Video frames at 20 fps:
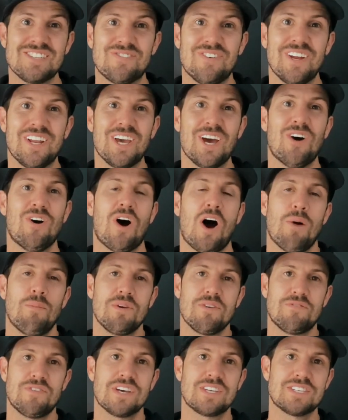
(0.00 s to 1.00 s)
video, I'll
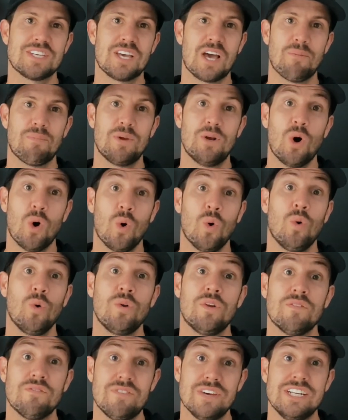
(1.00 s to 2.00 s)
be fixing up an
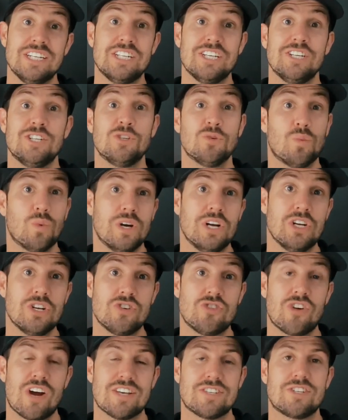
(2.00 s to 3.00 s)
old vintage wooden
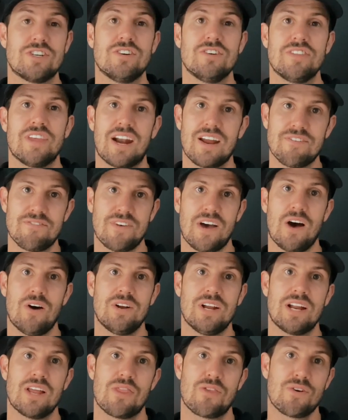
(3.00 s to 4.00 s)
dresser that I
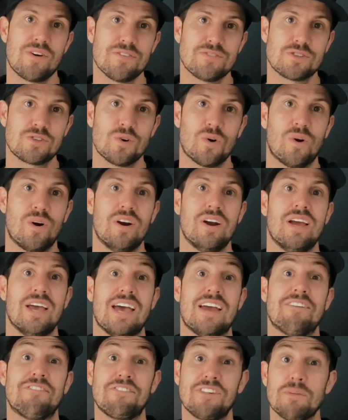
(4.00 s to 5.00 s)
found at a thrift store
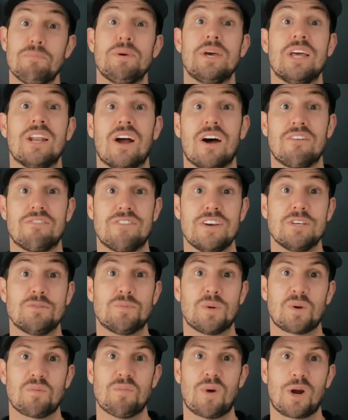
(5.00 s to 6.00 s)
and flipping it on
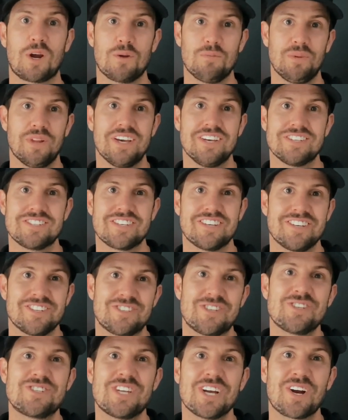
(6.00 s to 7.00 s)
Facebook Marketplace,
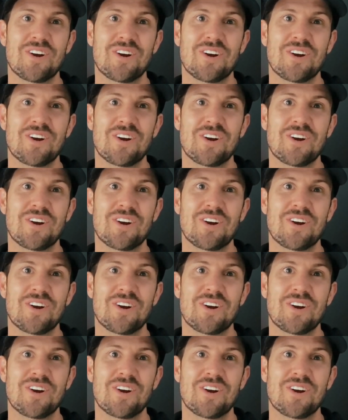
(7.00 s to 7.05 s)
so stick